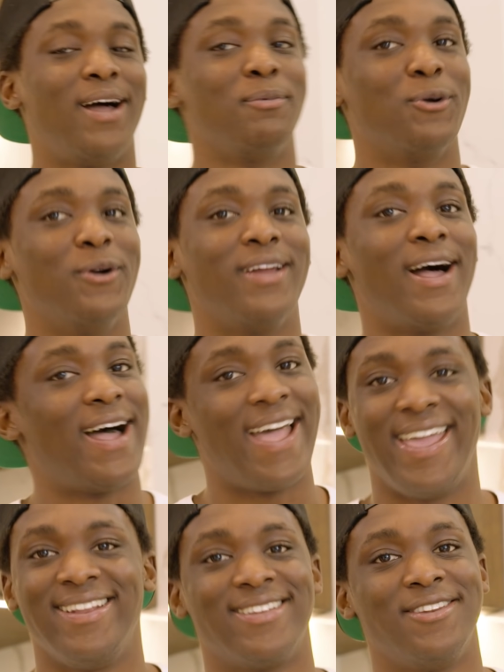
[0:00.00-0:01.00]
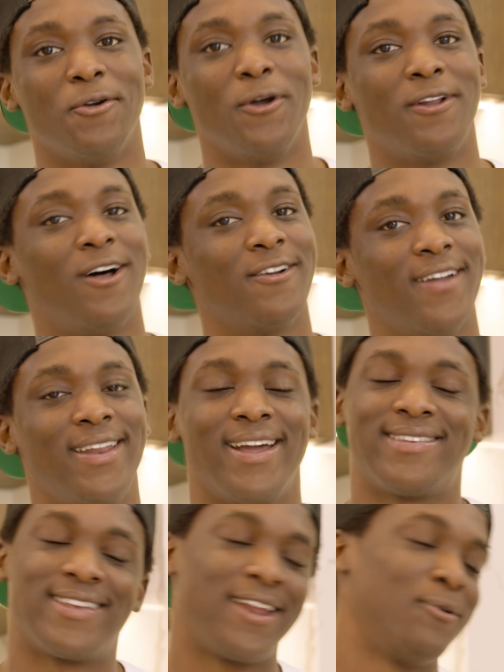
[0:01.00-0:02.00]
I'm going to, I hate to do it already.
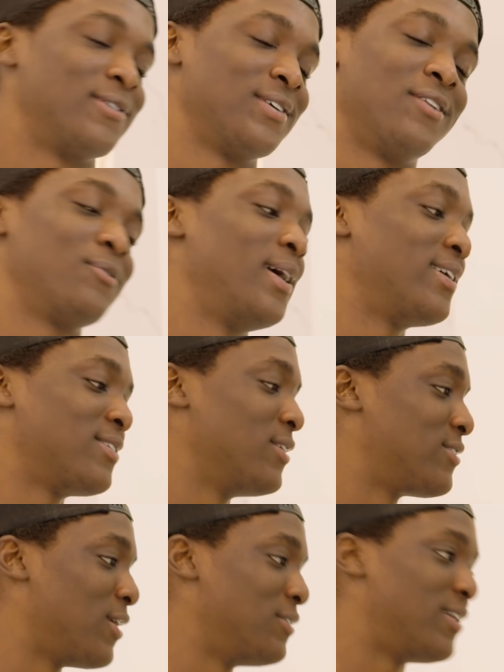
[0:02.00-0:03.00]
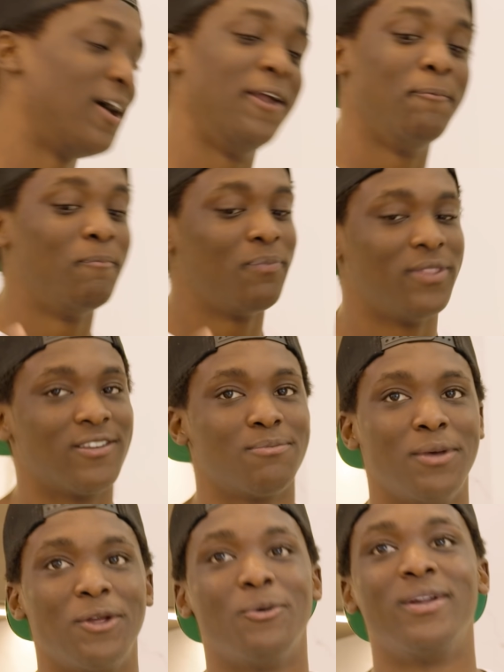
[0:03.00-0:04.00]
I said I wasn't gonna rank till it's all done. This
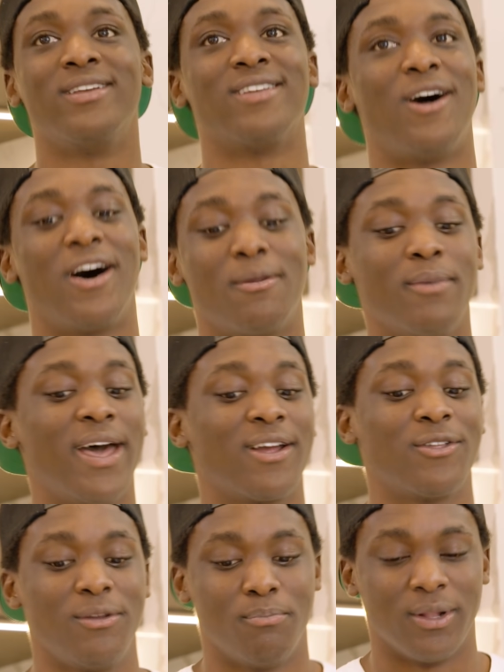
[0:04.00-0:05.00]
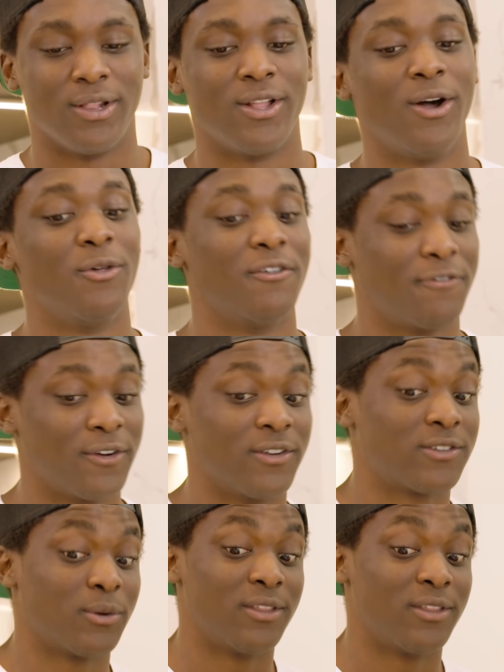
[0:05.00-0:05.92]
middle one is automatically below the first